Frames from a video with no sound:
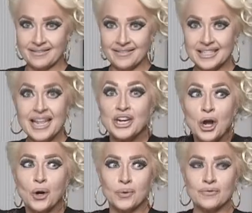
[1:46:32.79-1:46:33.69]
because they
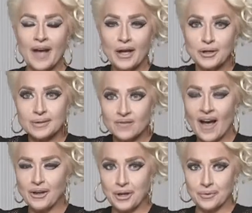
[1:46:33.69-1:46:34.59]
know value is
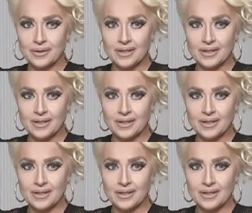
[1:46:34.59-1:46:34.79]
value.